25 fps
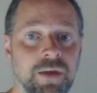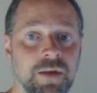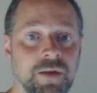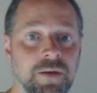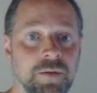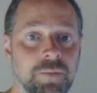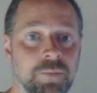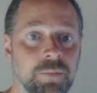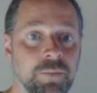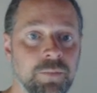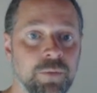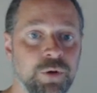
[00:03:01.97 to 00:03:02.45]

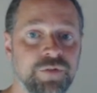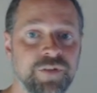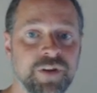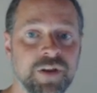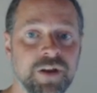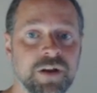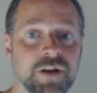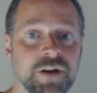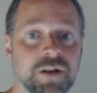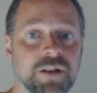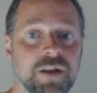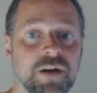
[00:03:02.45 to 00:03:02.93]

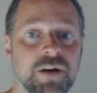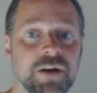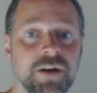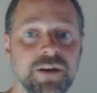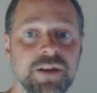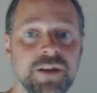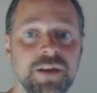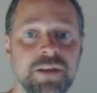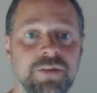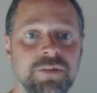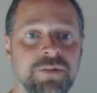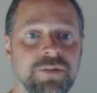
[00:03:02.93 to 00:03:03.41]
Moving
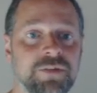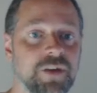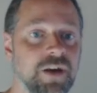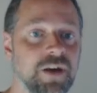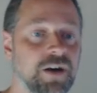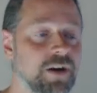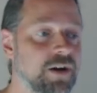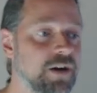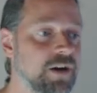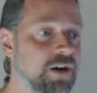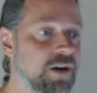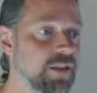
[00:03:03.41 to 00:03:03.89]
collidees
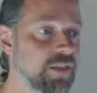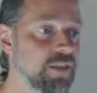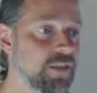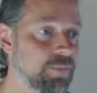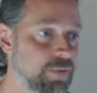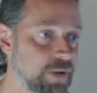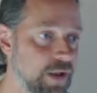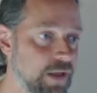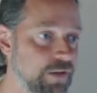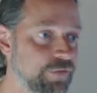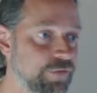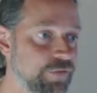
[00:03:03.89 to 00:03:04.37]
are the
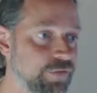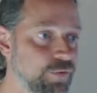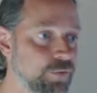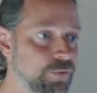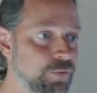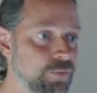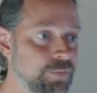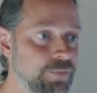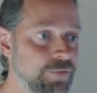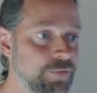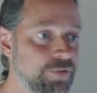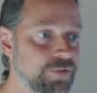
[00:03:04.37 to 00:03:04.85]

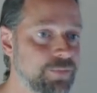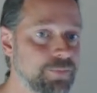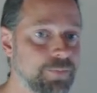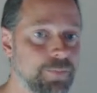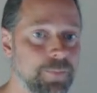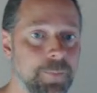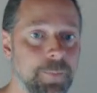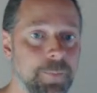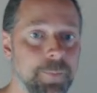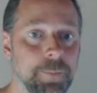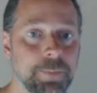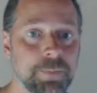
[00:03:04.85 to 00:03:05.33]
platforms.
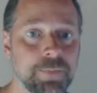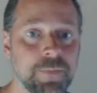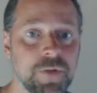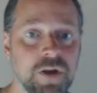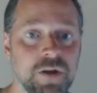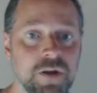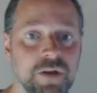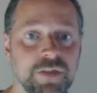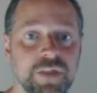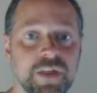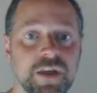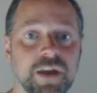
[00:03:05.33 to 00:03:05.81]

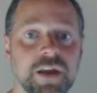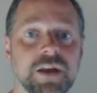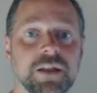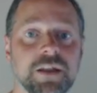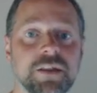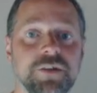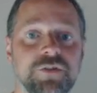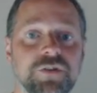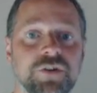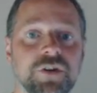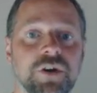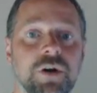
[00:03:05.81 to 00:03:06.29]
Their
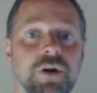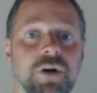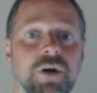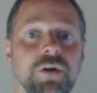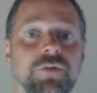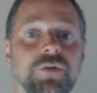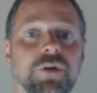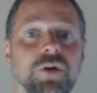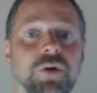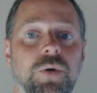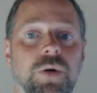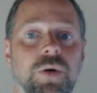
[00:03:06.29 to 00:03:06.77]
collision
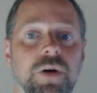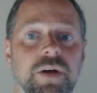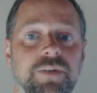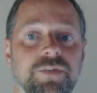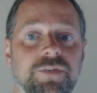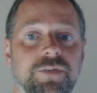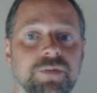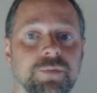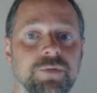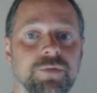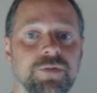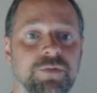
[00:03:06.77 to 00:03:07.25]
code requires
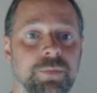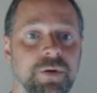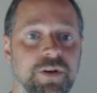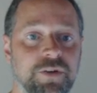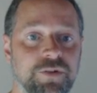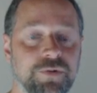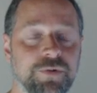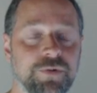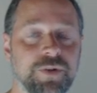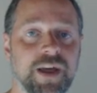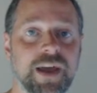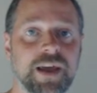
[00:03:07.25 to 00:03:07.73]
some
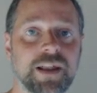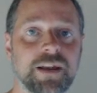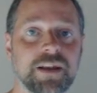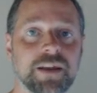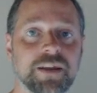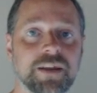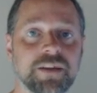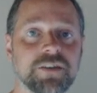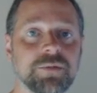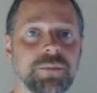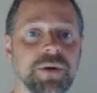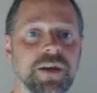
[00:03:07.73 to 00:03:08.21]
special
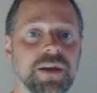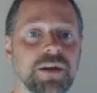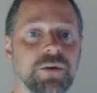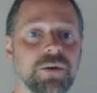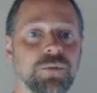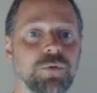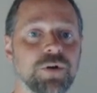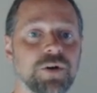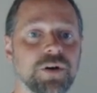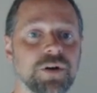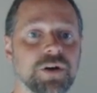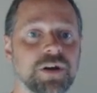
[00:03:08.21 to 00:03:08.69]
handling to make it
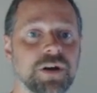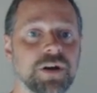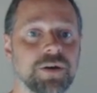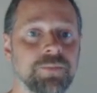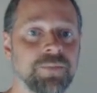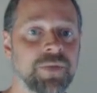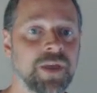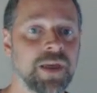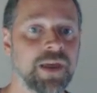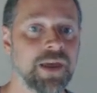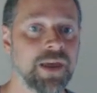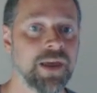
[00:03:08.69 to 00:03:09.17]
work.
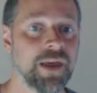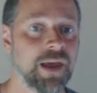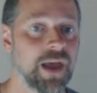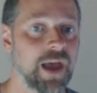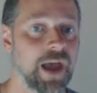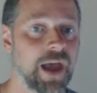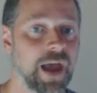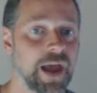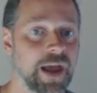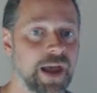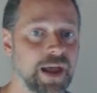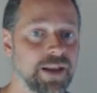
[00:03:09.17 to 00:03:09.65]

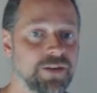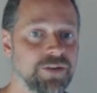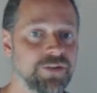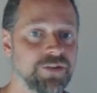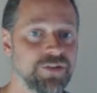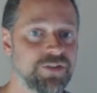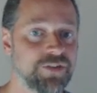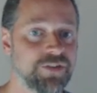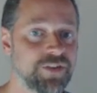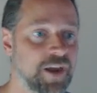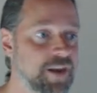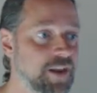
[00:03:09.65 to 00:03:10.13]
And
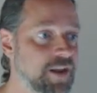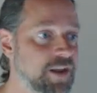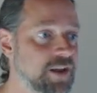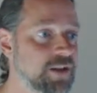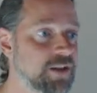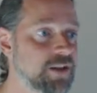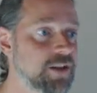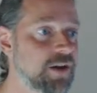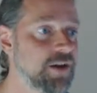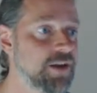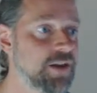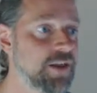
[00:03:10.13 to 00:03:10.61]
static
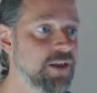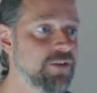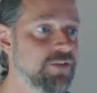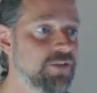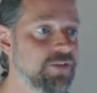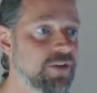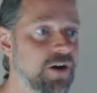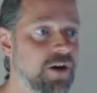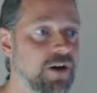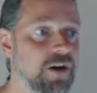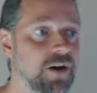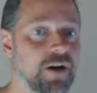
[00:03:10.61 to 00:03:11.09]

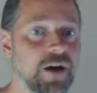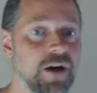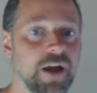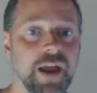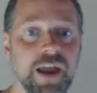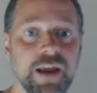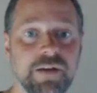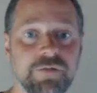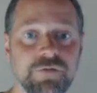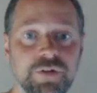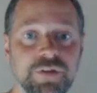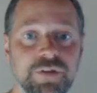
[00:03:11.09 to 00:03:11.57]
collidees are
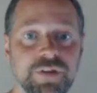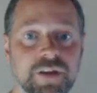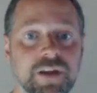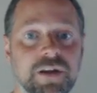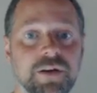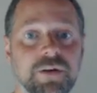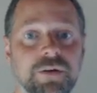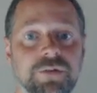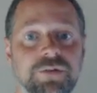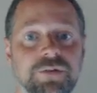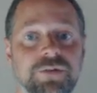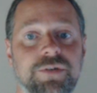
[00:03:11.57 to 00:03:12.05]
everything
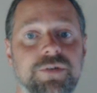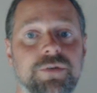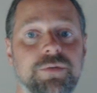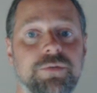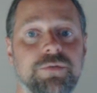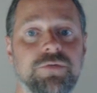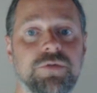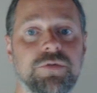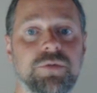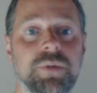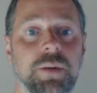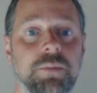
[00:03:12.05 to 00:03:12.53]
else,
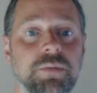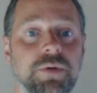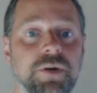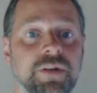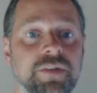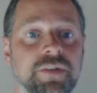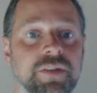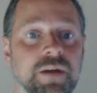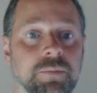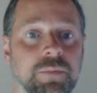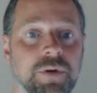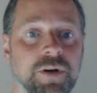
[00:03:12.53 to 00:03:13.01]

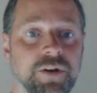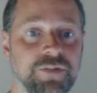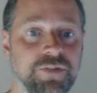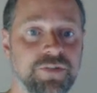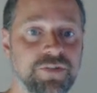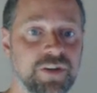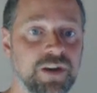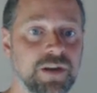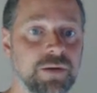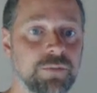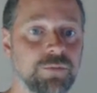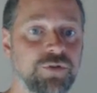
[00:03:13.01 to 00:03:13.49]
remembering that my
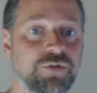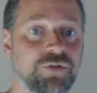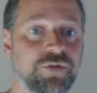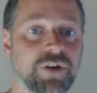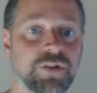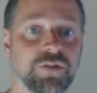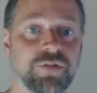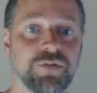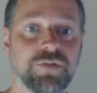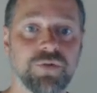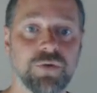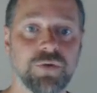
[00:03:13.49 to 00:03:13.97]
scheme
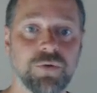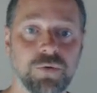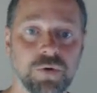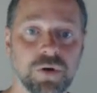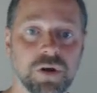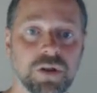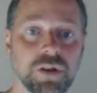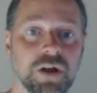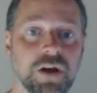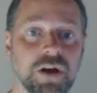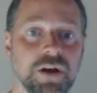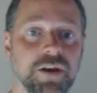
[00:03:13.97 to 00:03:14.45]
treats all
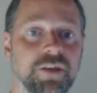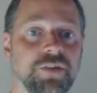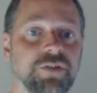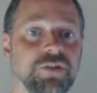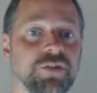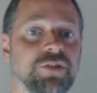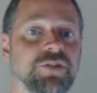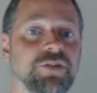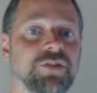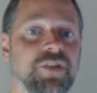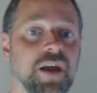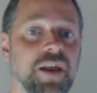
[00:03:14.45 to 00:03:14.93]
collidees
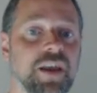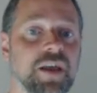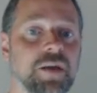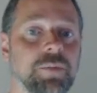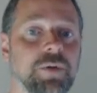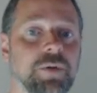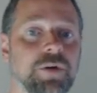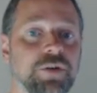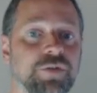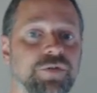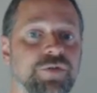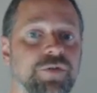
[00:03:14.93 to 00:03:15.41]
as static
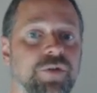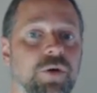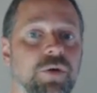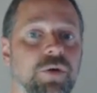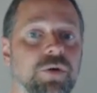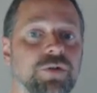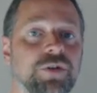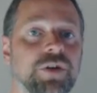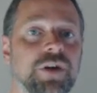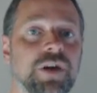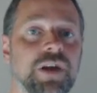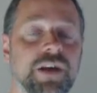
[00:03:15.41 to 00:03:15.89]
by
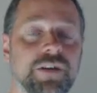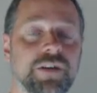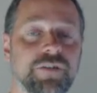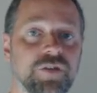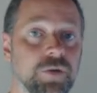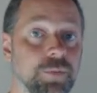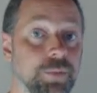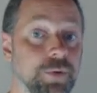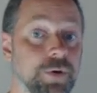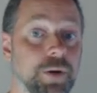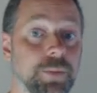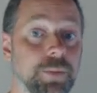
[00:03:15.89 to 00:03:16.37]
default for
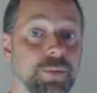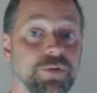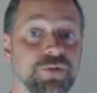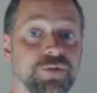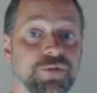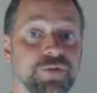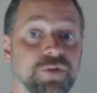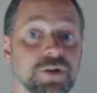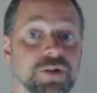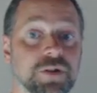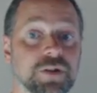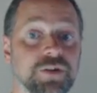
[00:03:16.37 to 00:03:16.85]
the purpose
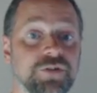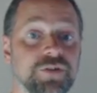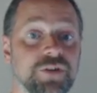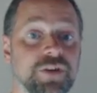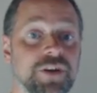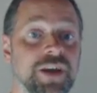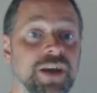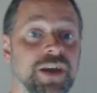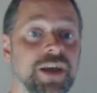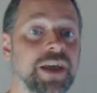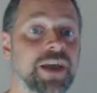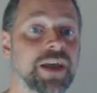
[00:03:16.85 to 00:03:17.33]
of
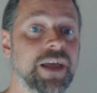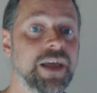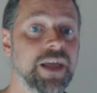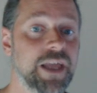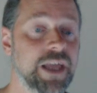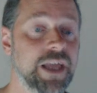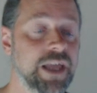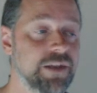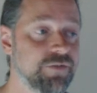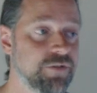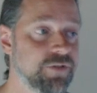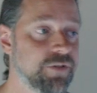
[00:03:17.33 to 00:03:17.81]
collision,
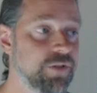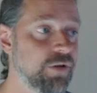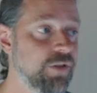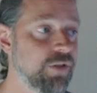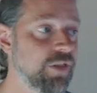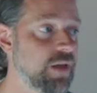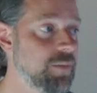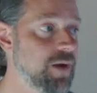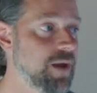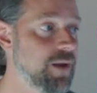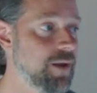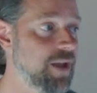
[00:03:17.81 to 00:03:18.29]
even though
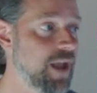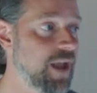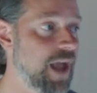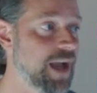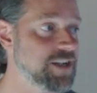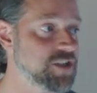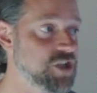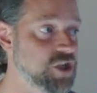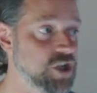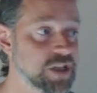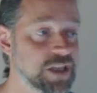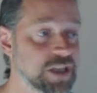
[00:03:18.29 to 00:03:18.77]
they may
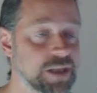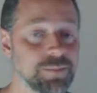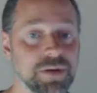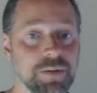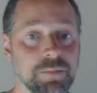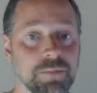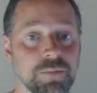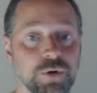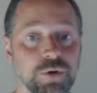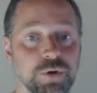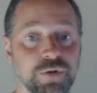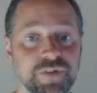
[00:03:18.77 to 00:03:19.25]
actually be
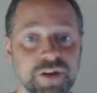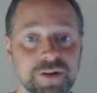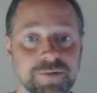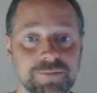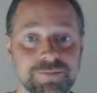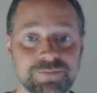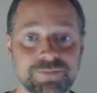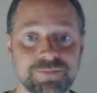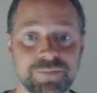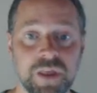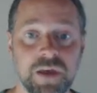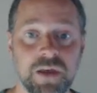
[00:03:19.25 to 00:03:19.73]
moving.
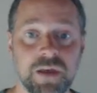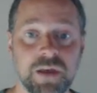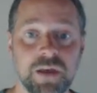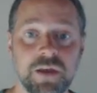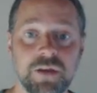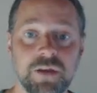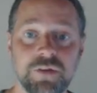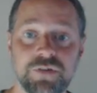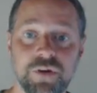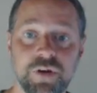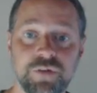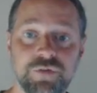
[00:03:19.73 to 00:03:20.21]

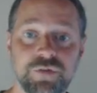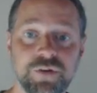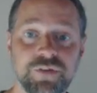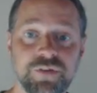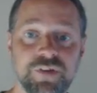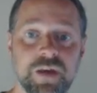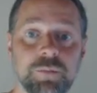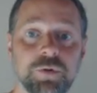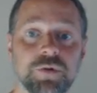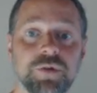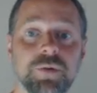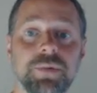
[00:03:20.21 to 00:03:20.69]
So for
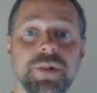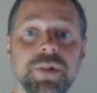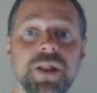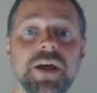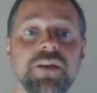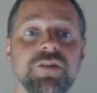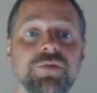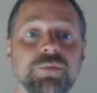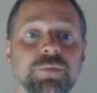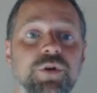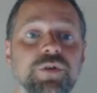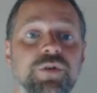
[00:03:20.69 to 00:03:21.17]
example, the
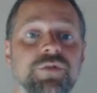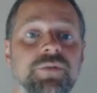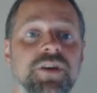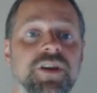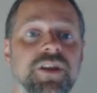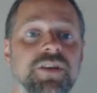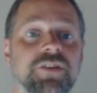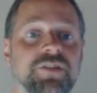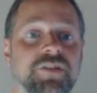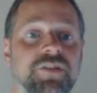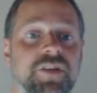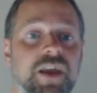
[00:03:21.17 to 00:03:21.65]
player's
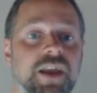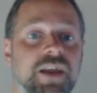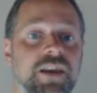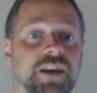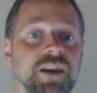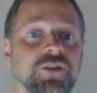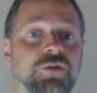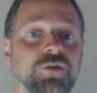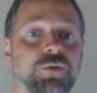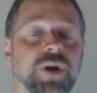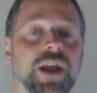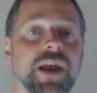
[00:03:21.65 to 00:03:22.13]
movement is taken
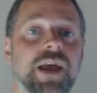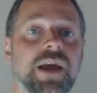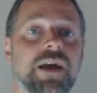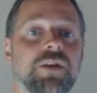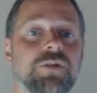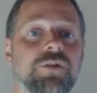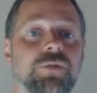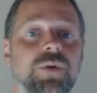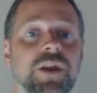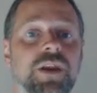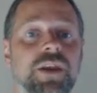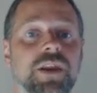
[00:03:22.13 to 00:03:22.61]
into
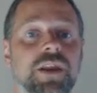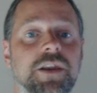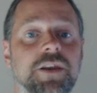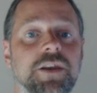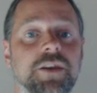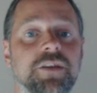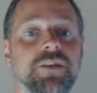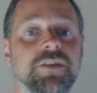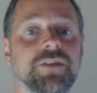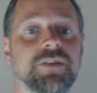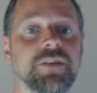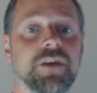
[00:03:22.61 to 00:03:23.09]
account when it
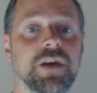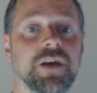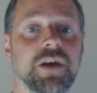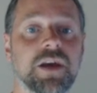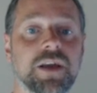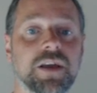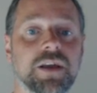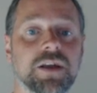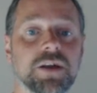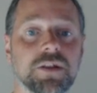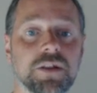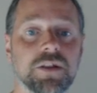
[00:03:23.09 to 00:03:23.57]
is
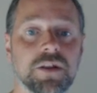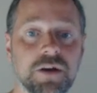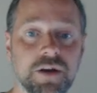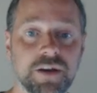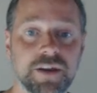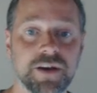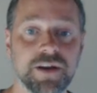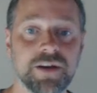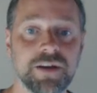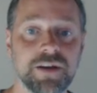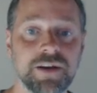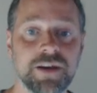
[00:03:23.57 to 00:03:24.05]
a
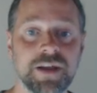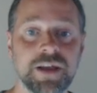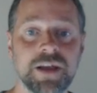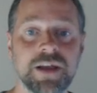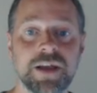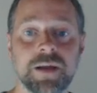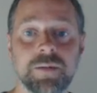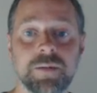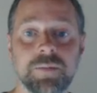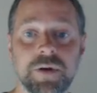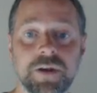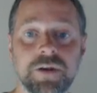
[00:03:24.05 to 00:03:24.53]
collider,
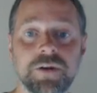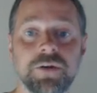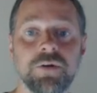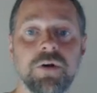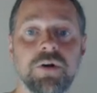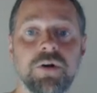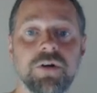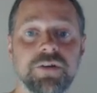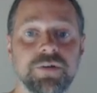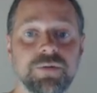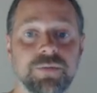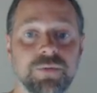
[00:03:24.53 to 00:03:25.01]
but
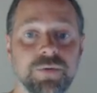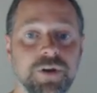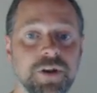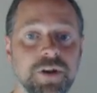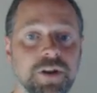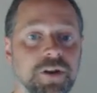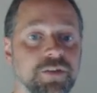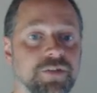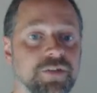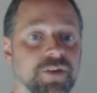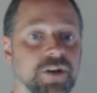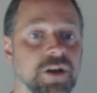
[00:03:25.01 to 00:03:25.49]
not when
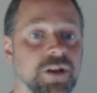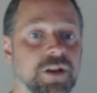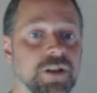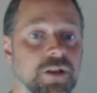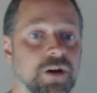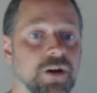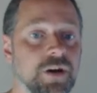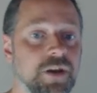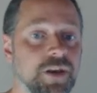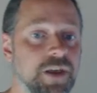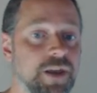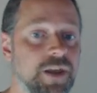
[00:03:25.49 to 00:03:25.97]
it is a
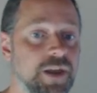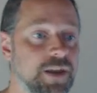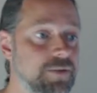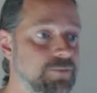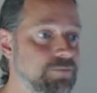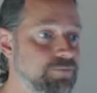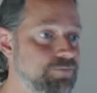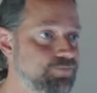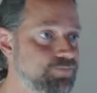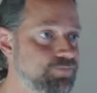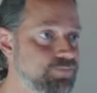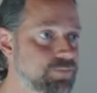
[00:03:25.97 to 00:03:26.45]
collidee.
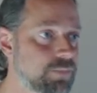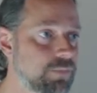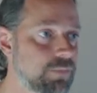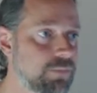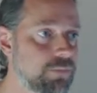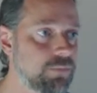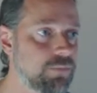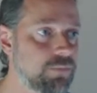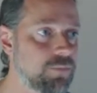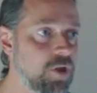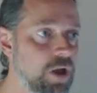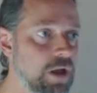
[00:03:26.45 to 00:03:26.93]

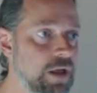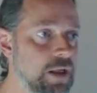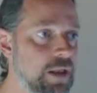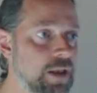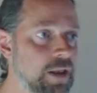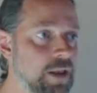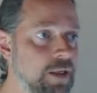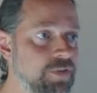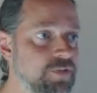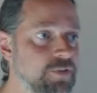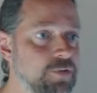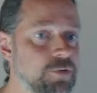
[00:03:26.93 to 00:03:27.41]

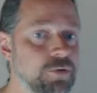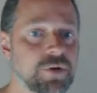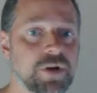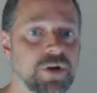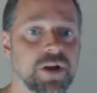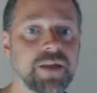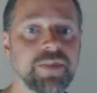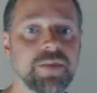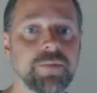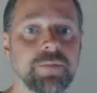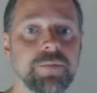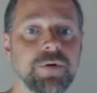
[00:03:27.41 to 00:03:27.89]
Let's look
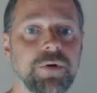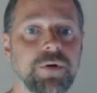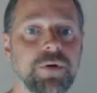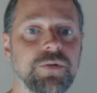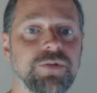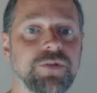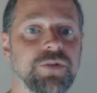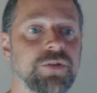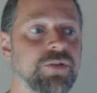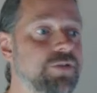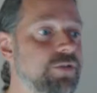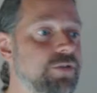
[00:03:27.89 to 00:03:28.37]
at the
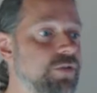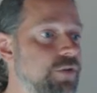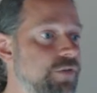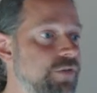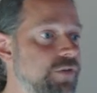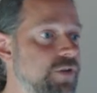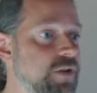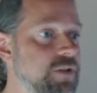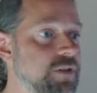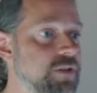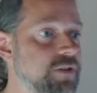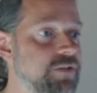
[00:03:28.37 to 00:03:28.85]
process
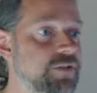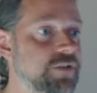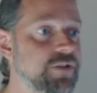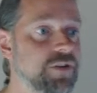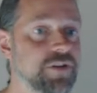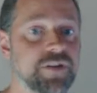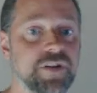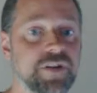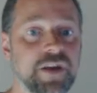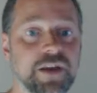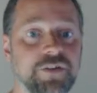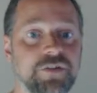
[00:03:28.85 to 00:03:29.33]
of collision
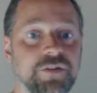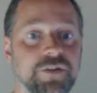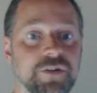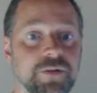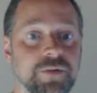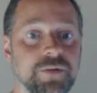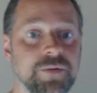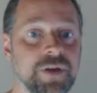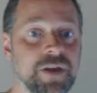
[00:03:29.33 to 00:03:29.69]
detection.